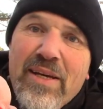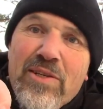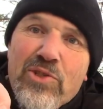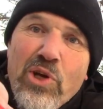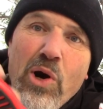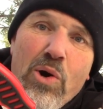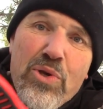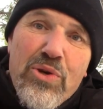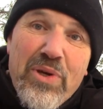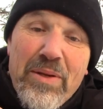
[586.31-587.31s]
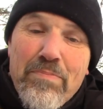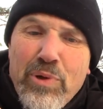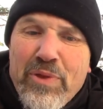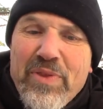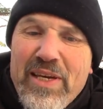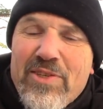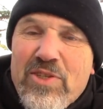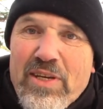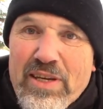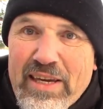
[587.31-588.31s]
So you can put
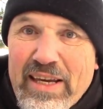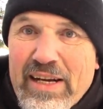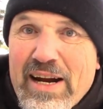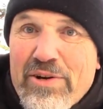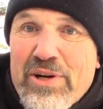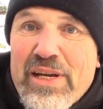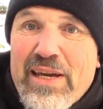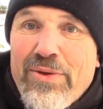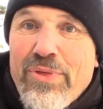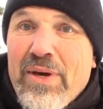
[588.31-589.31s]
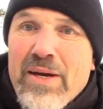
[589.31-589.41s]
this in underneath,